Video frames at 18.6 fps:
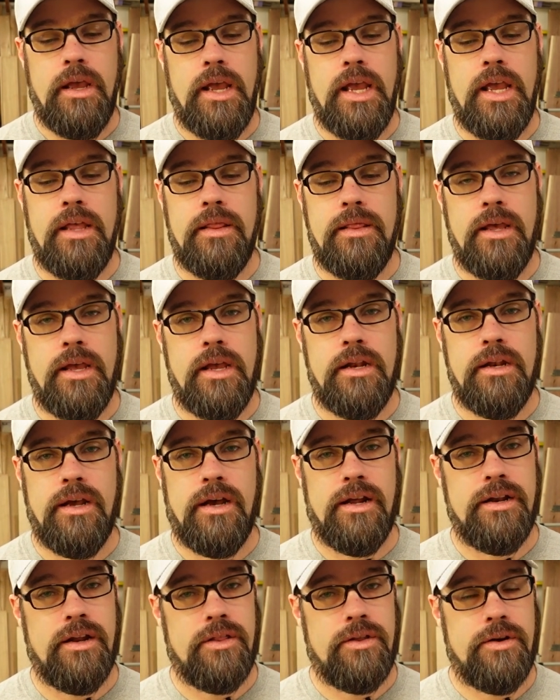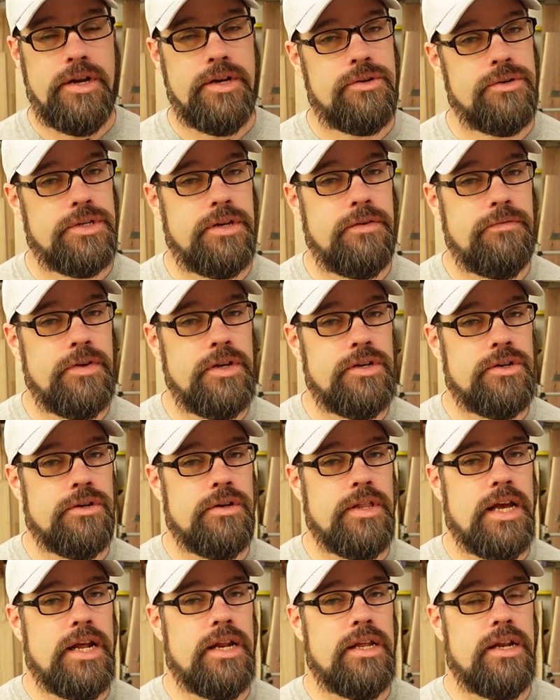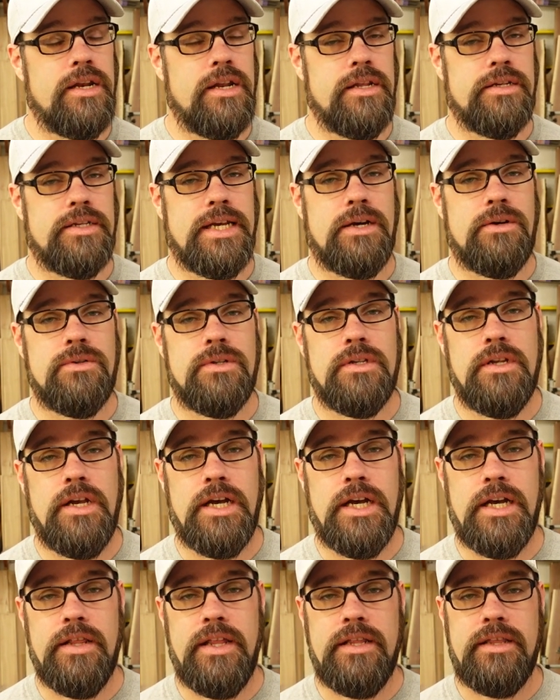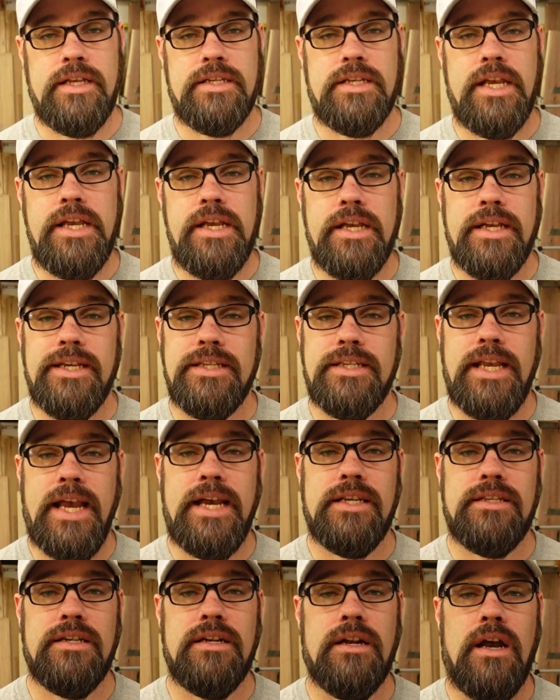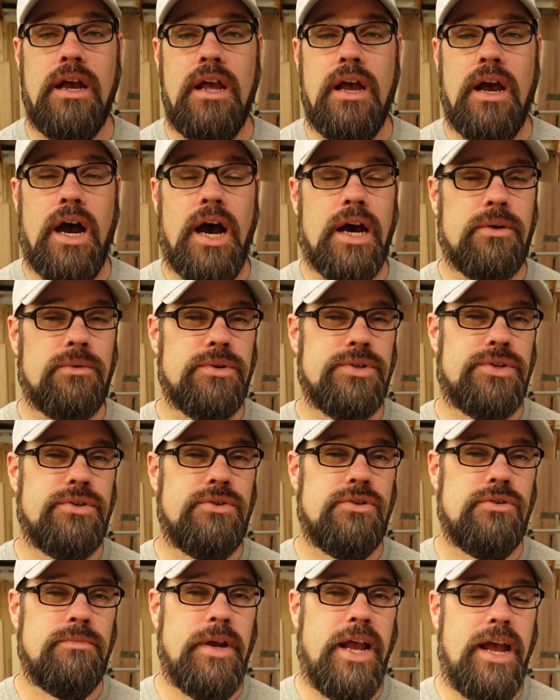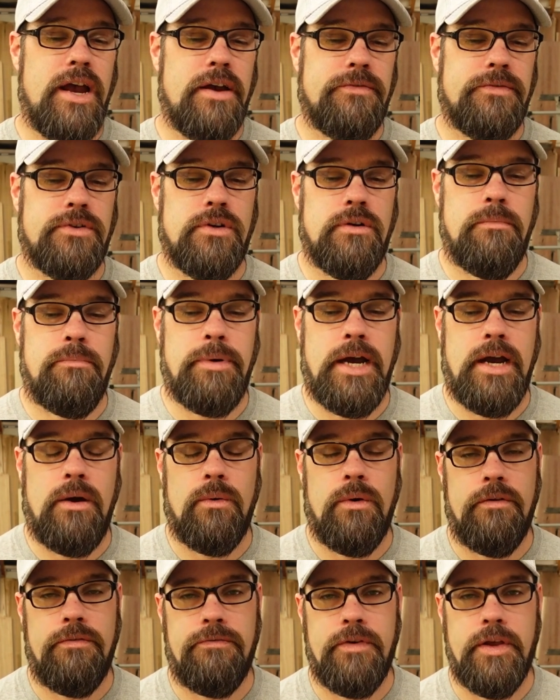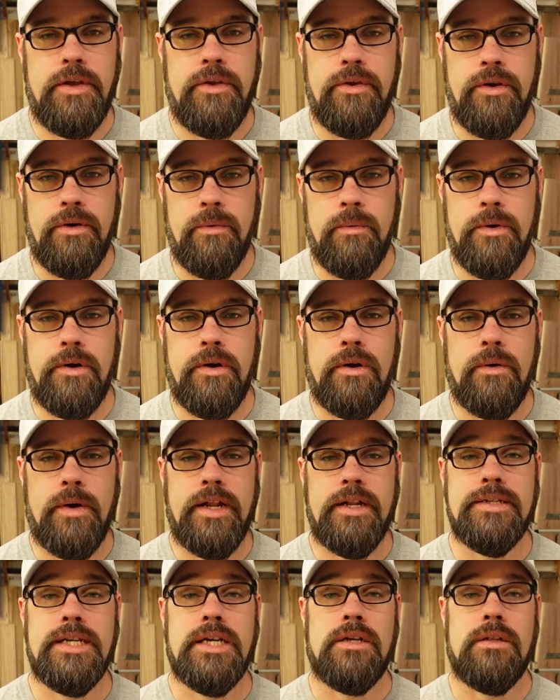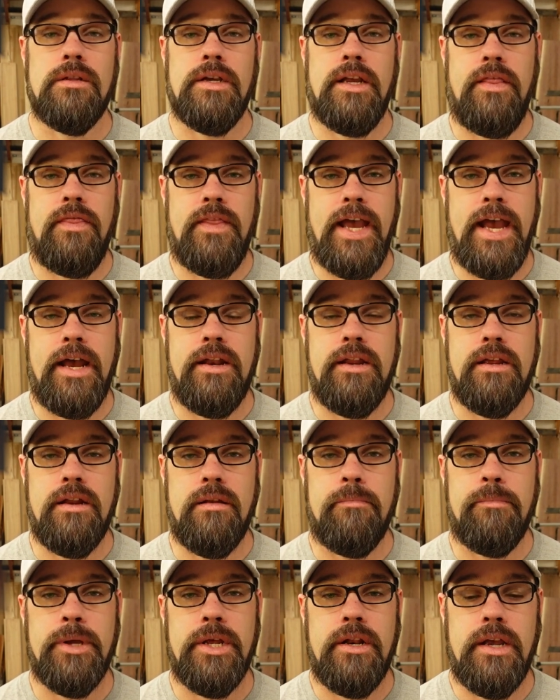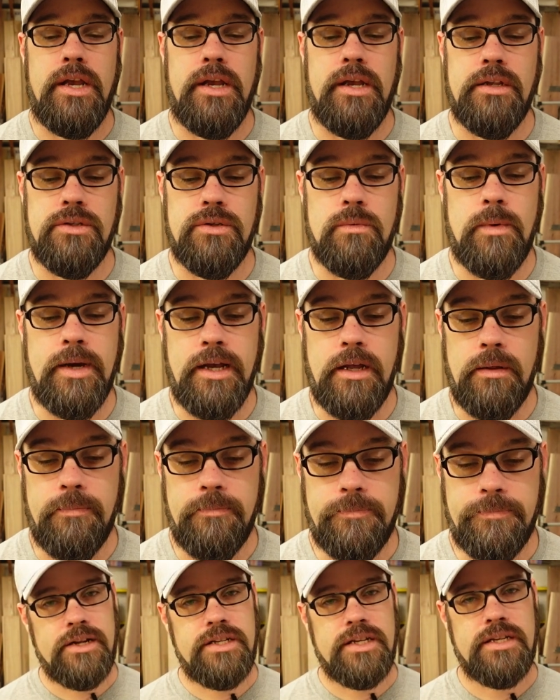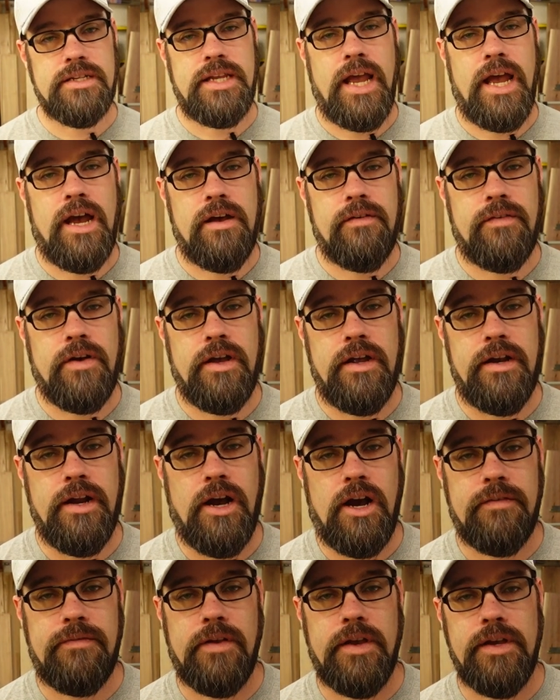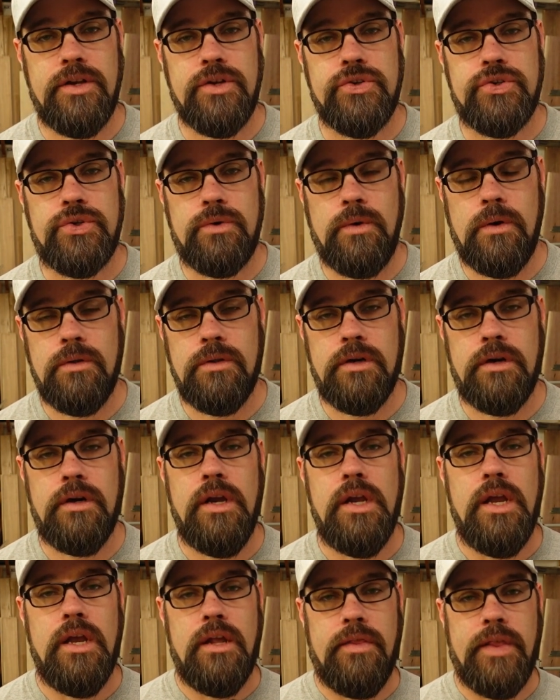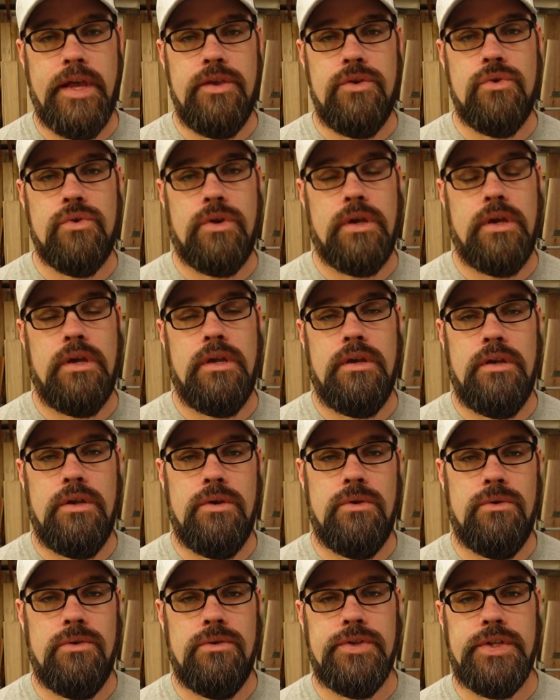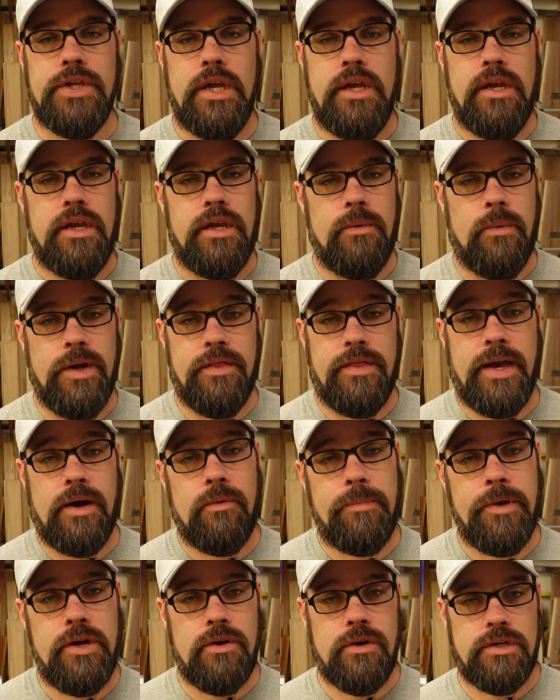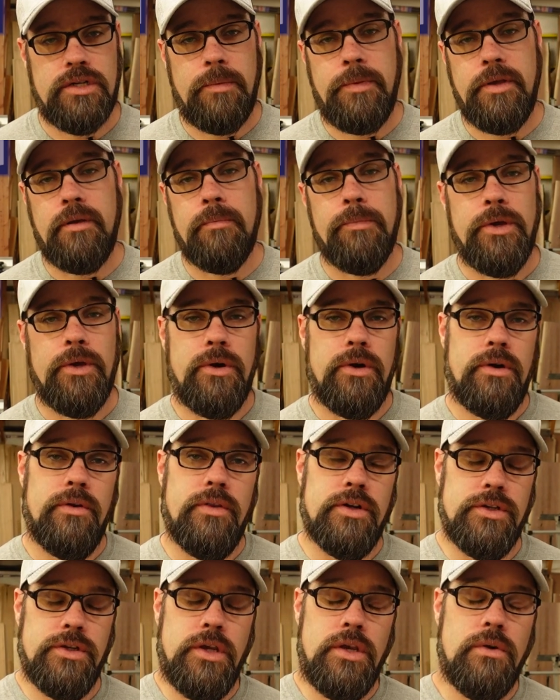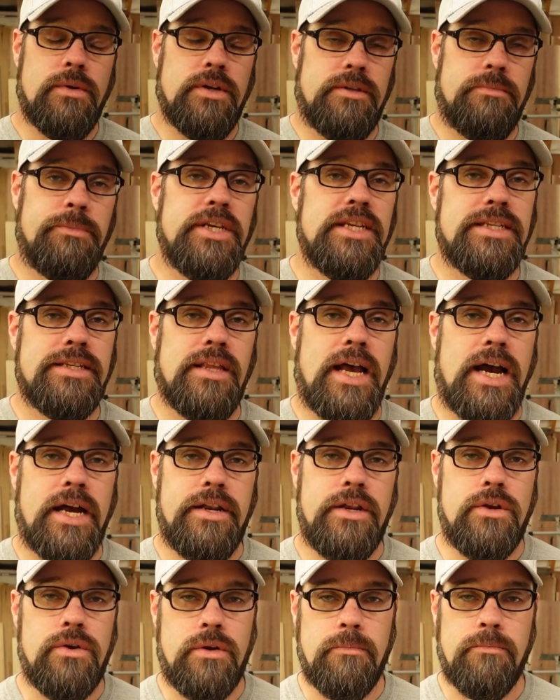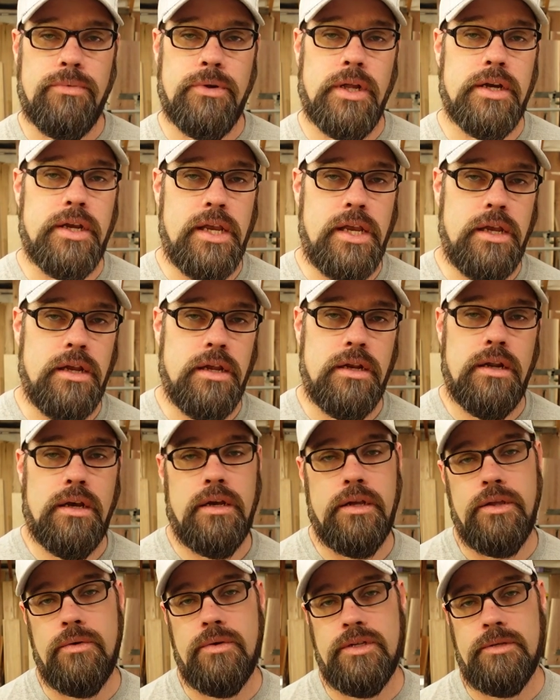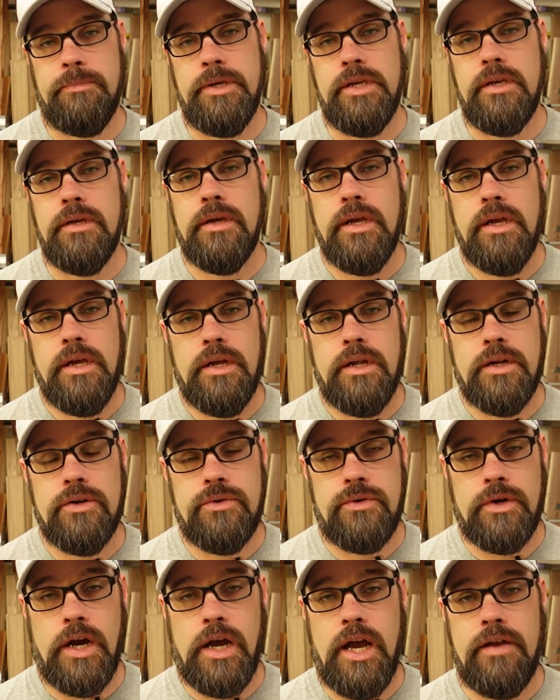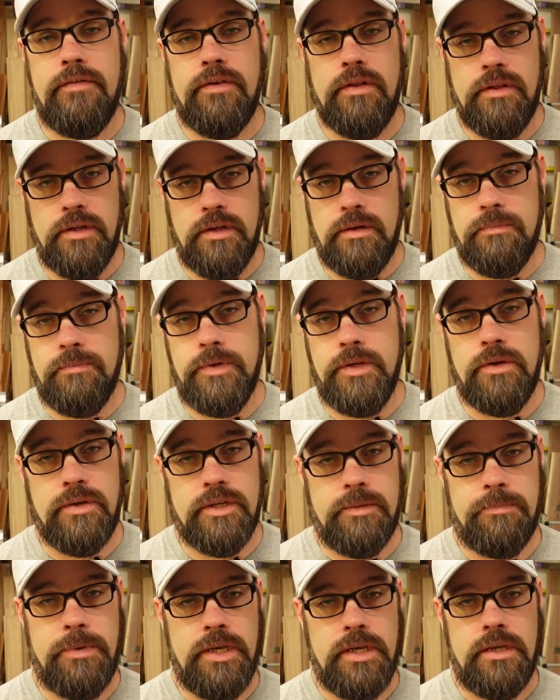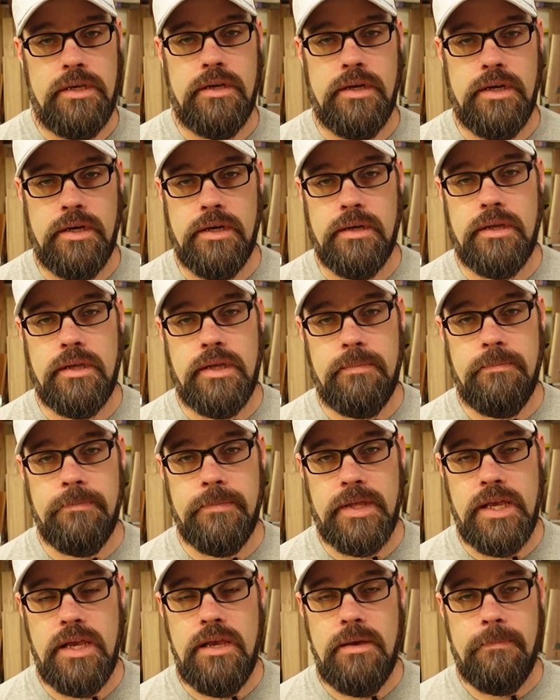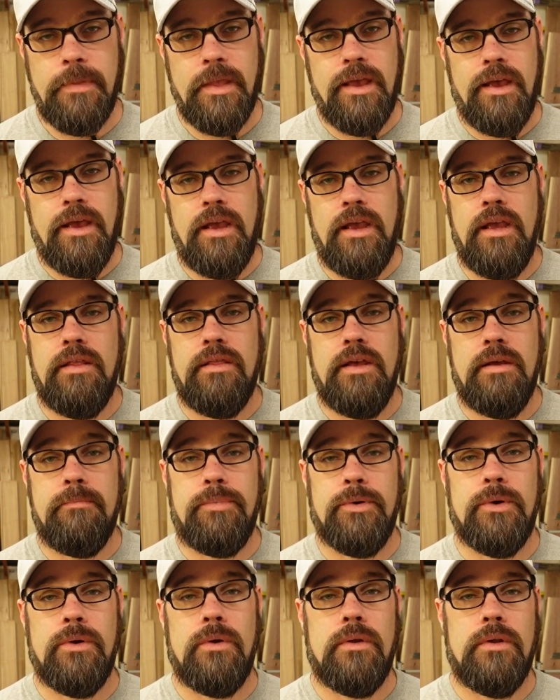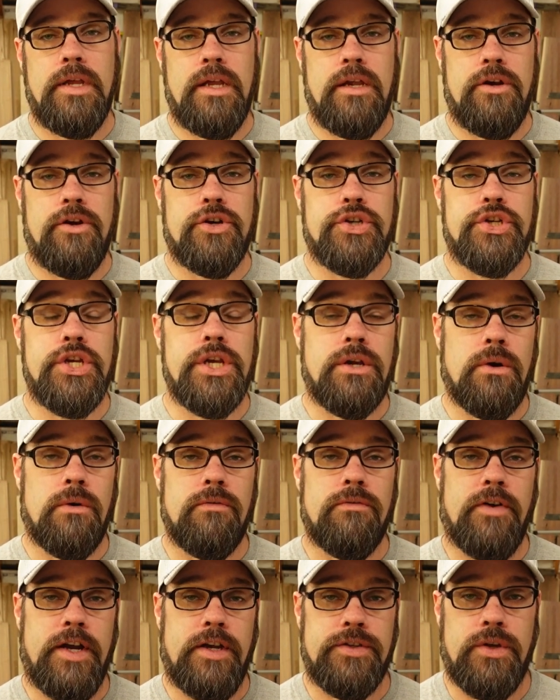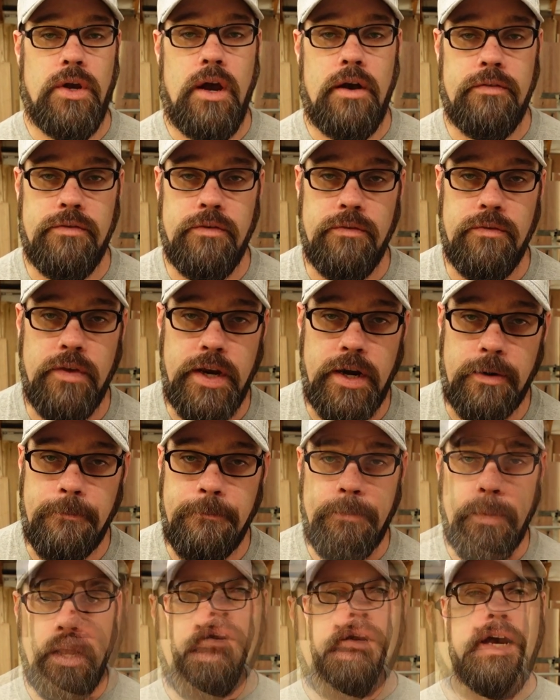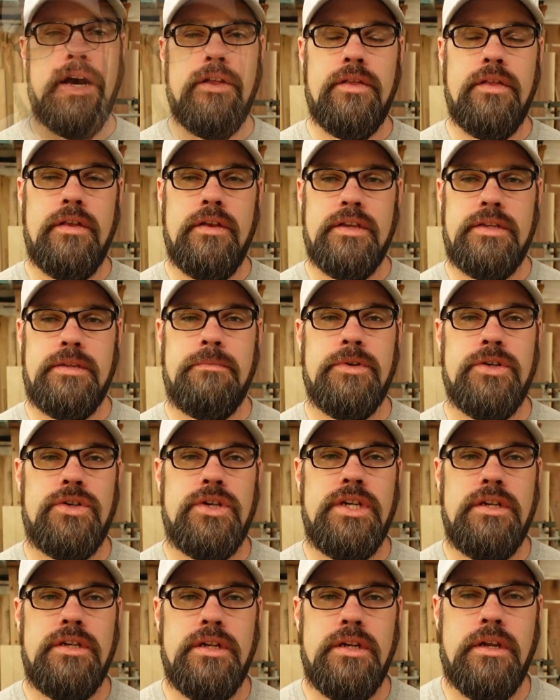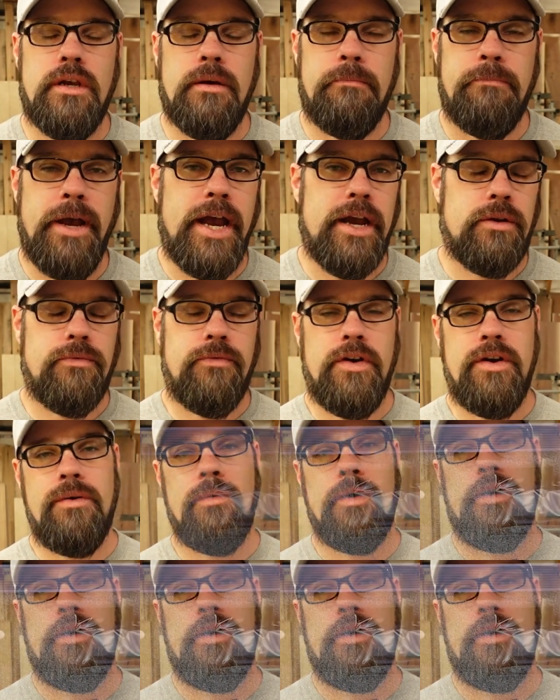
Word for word: And then another interesting feature that it tout, uh, that they say is has an Auto resume after power failure. We're gonna go ahead and take a look at that in a bit as well. Now it does have an offline controller that you can use without being hooked up to the computer. There's a USB slot. You can plug in a USB drive, a little USB uh, key, and then pull your G code files off of there. Now, oh, this machine did come packed very